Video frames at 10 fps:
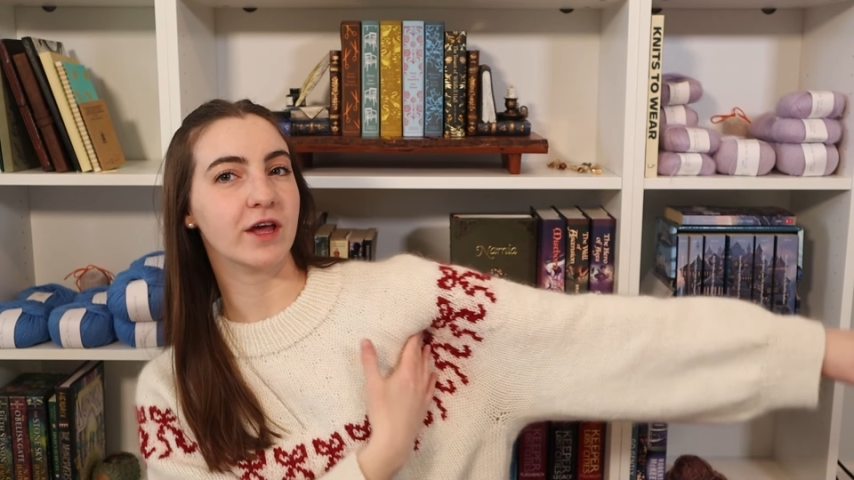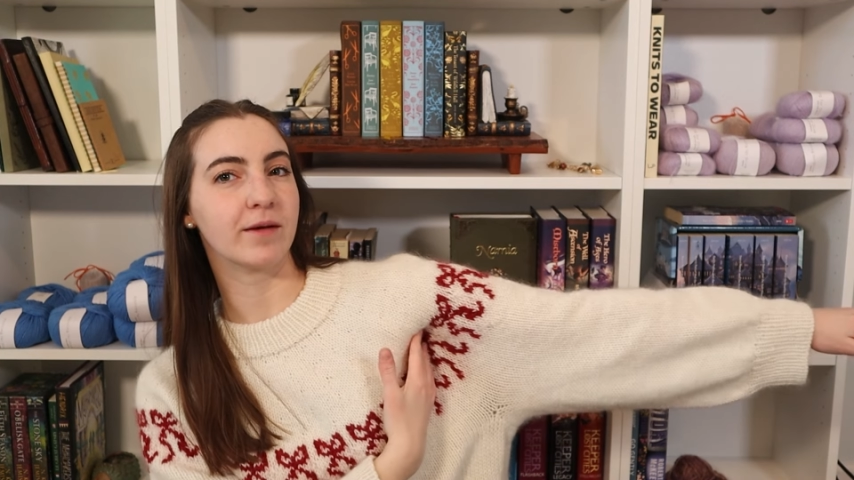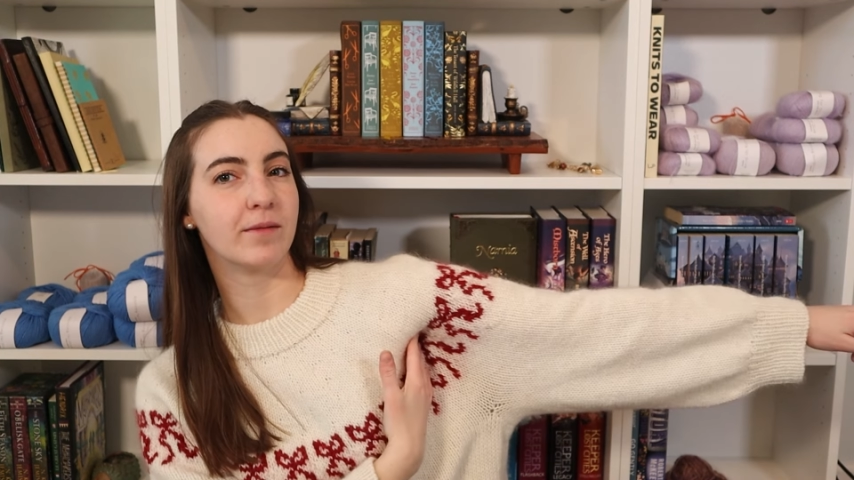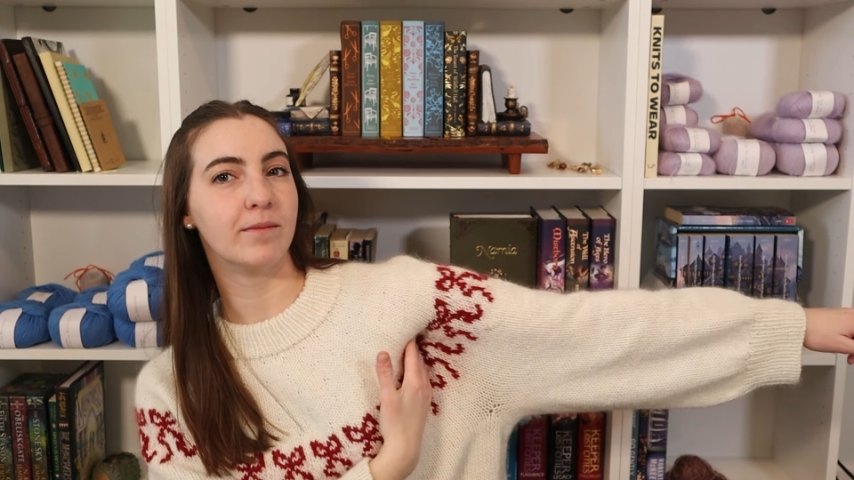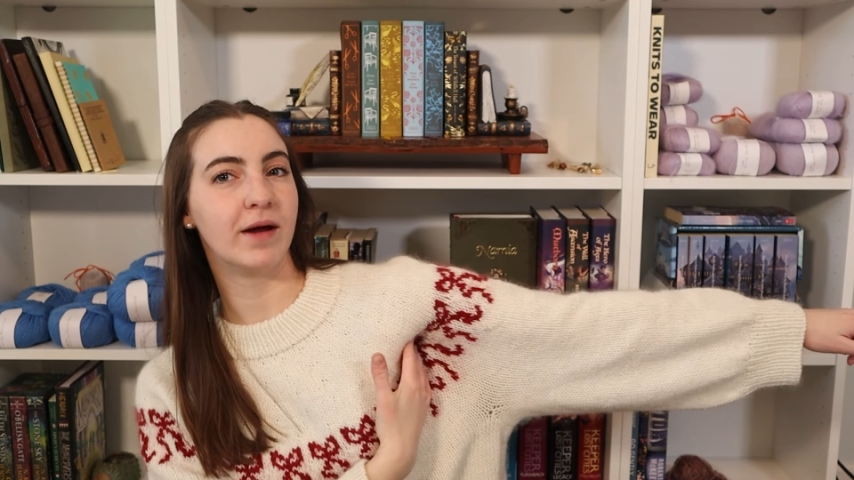
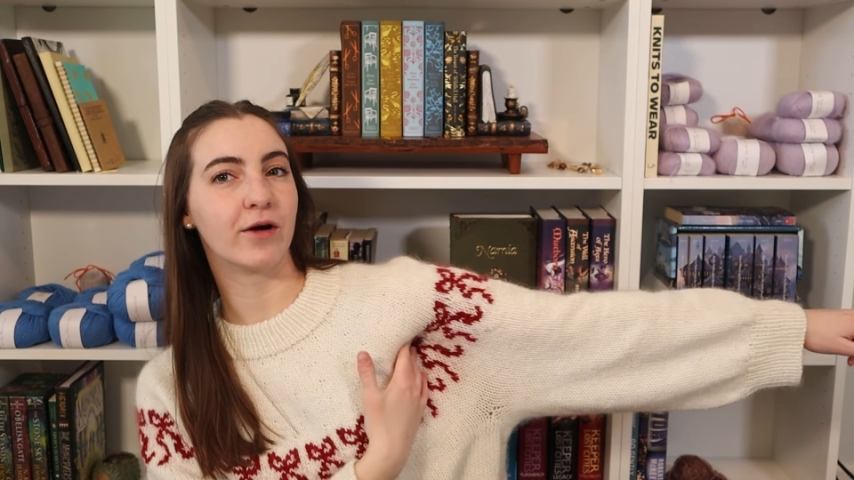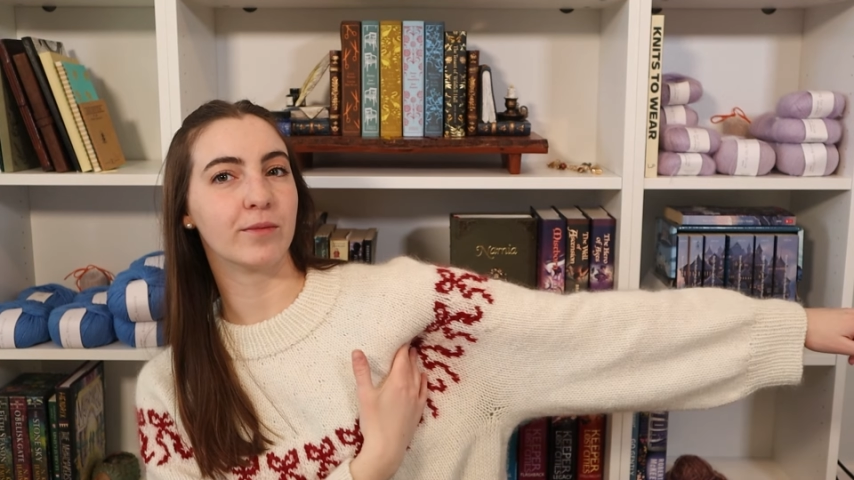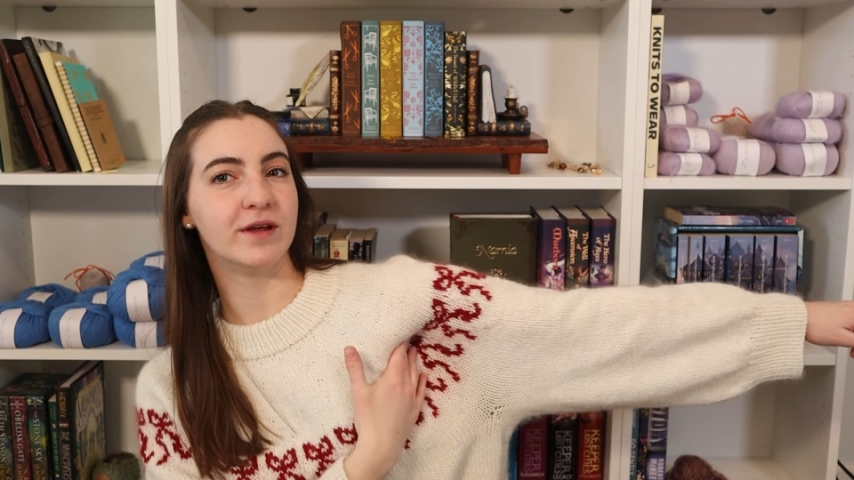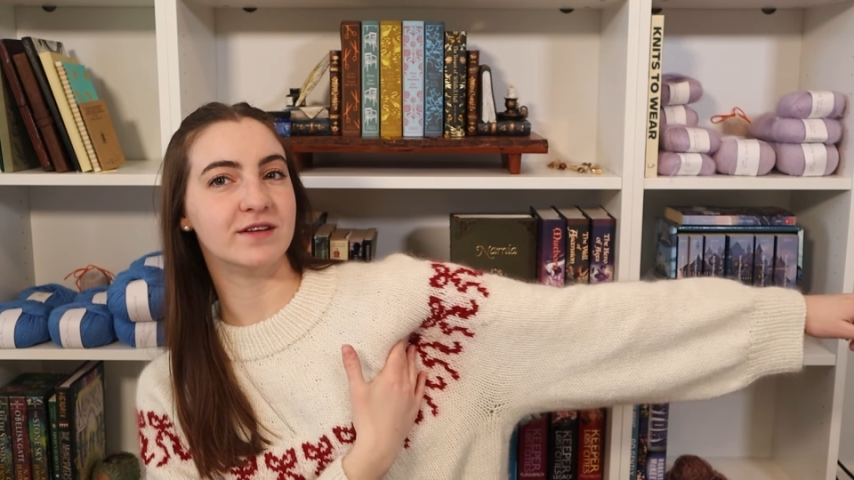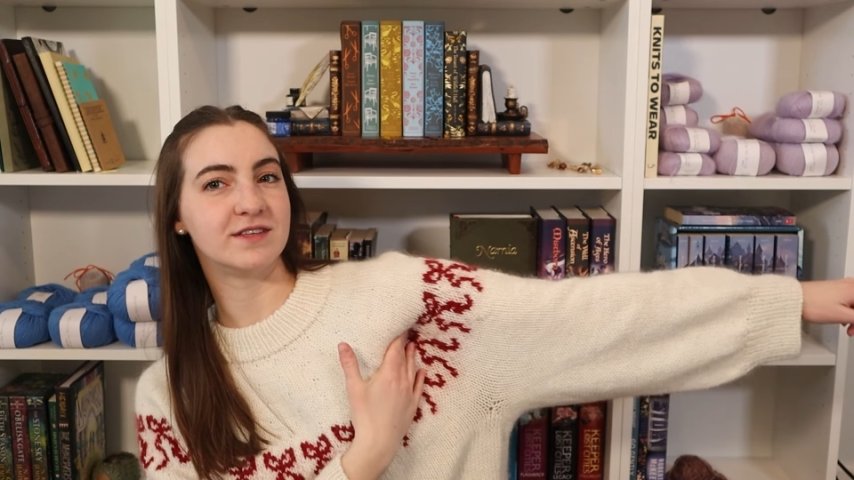like my
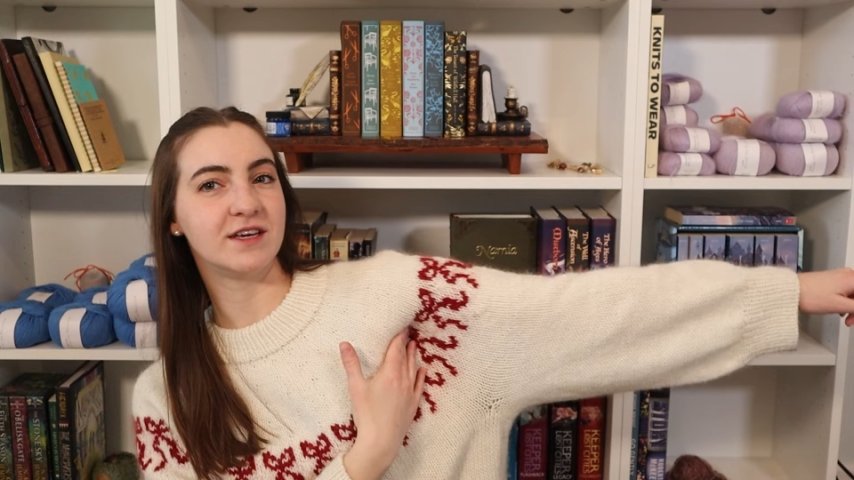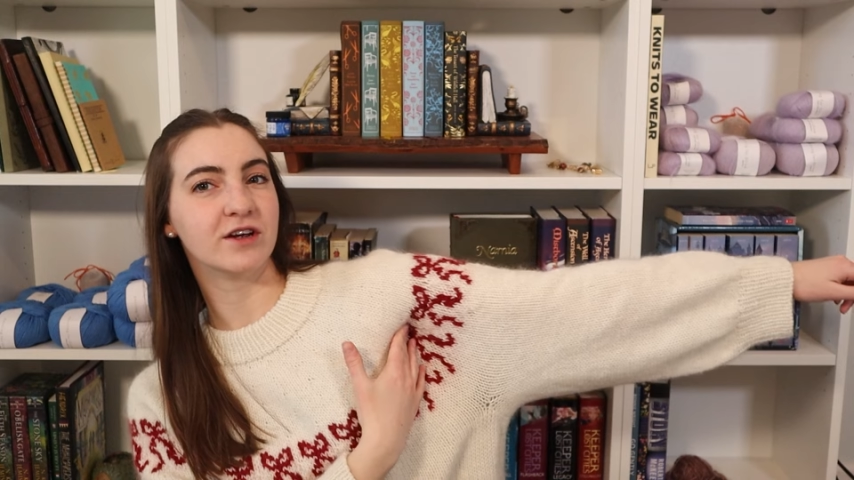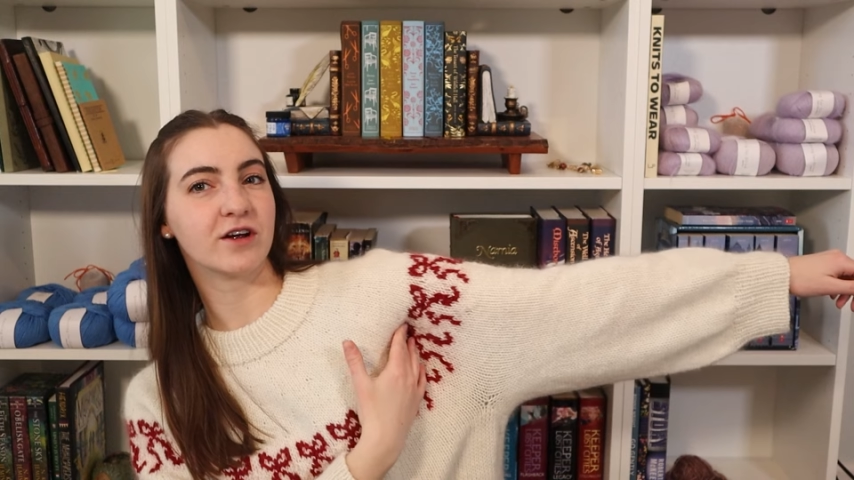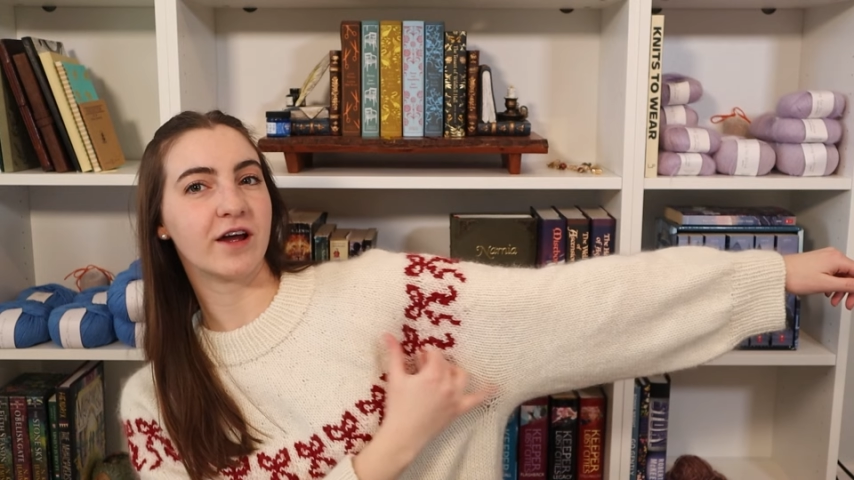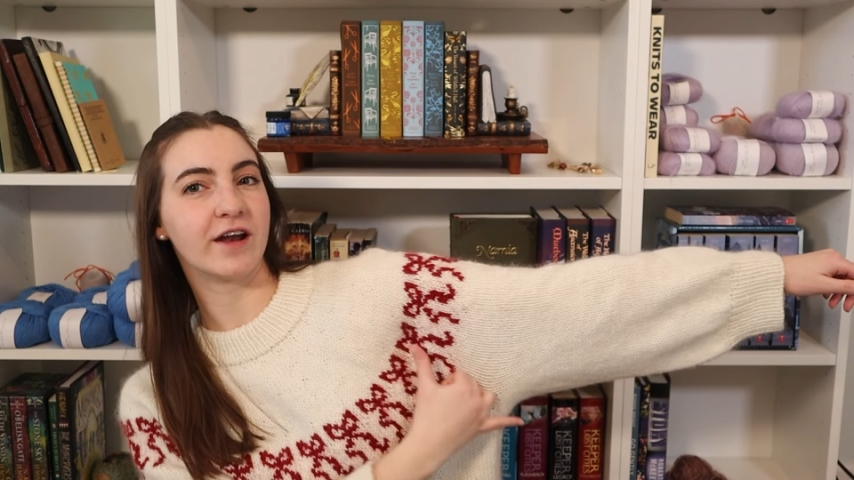armpit is
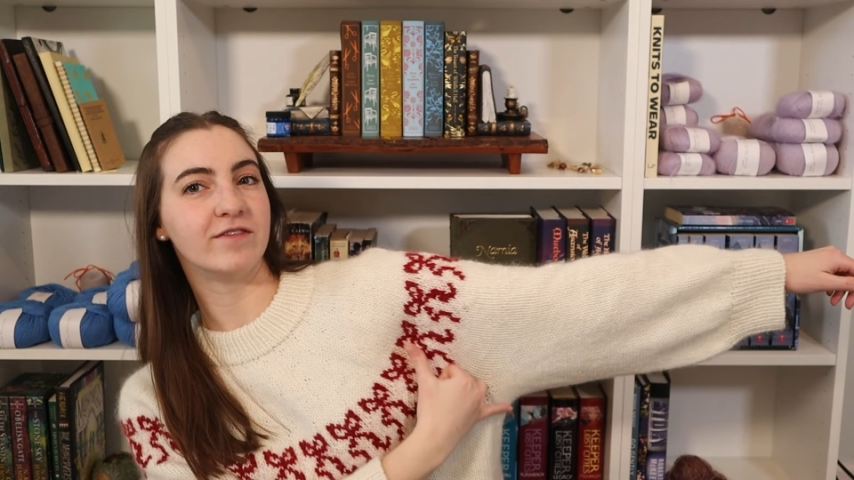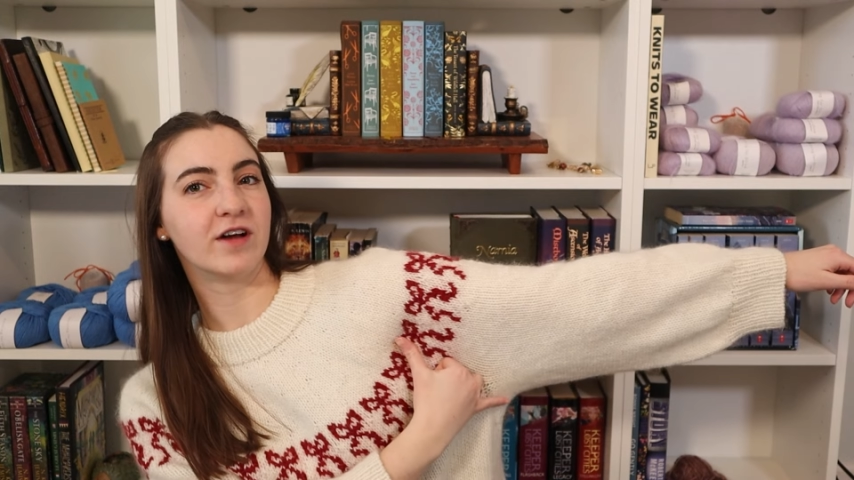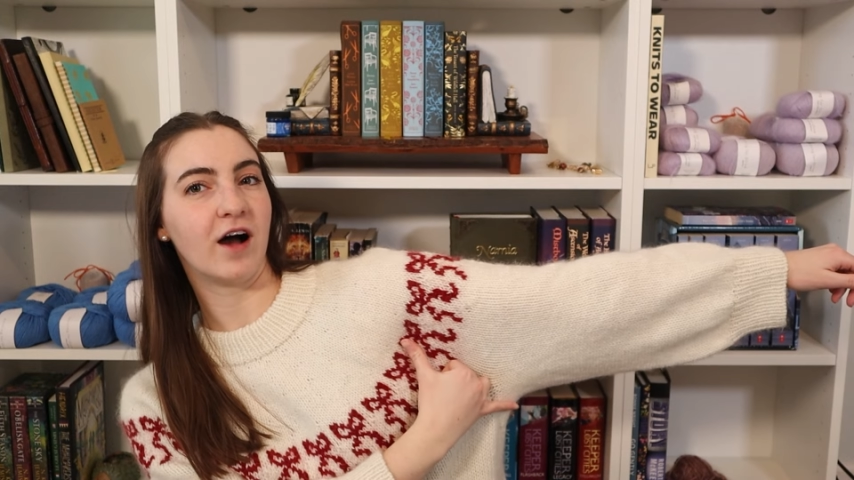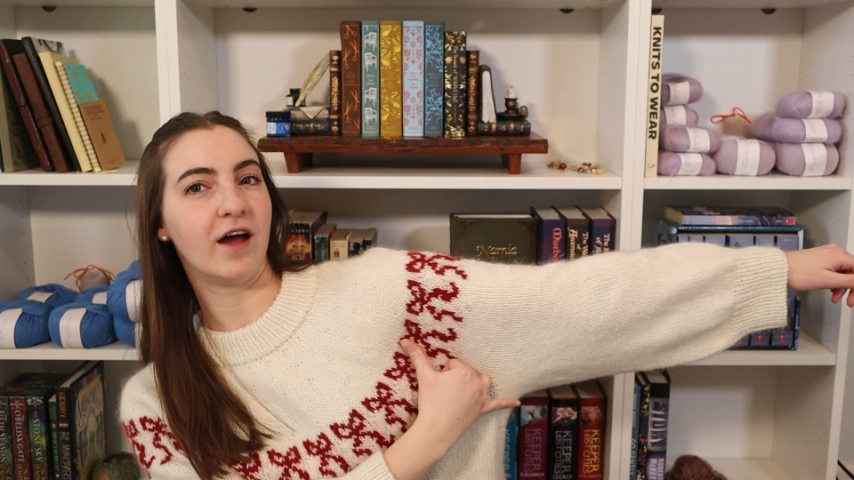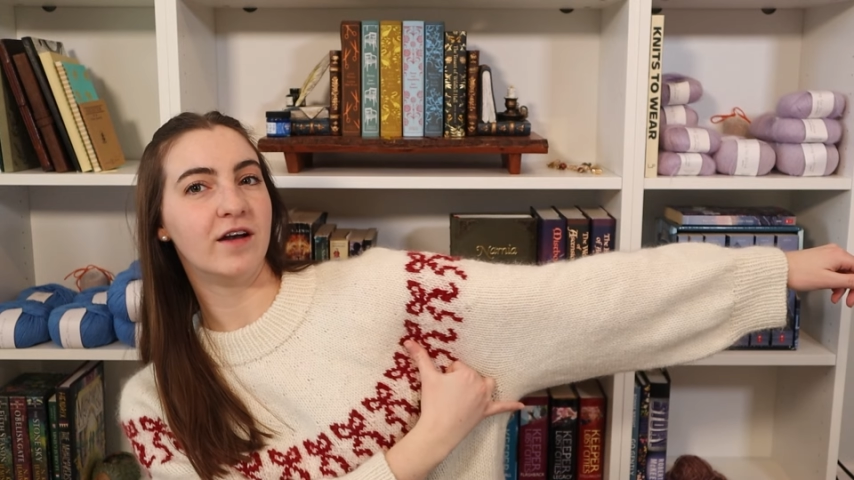here, and I've
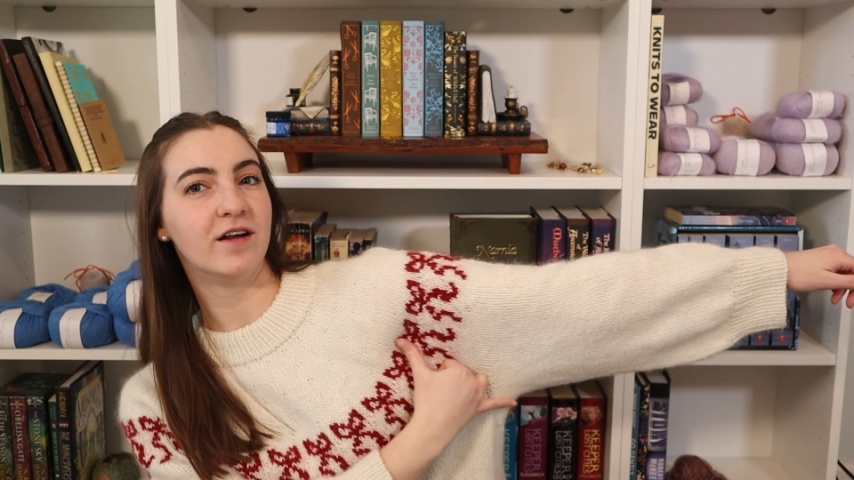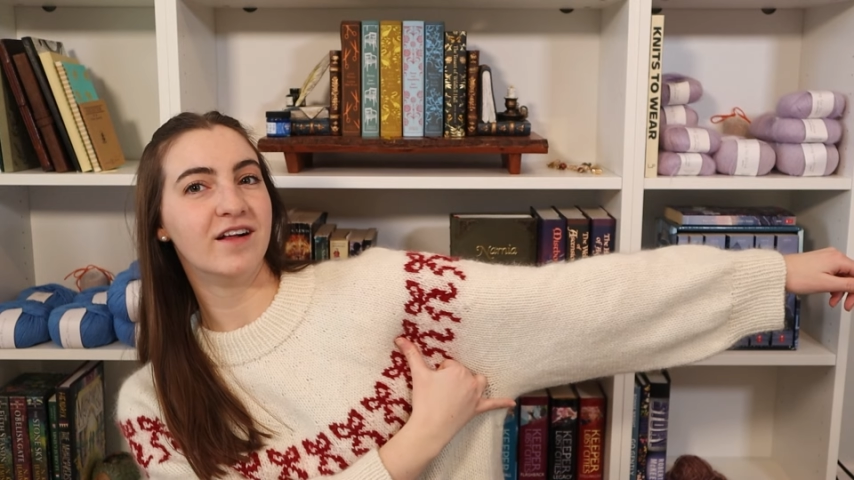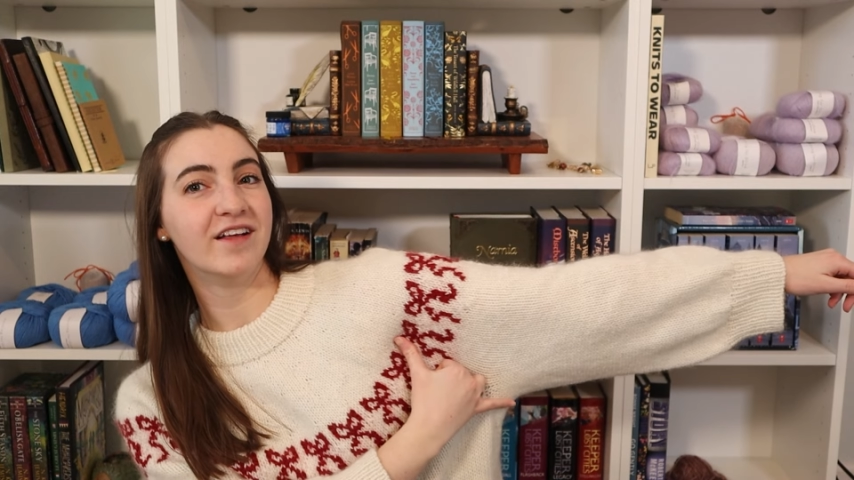got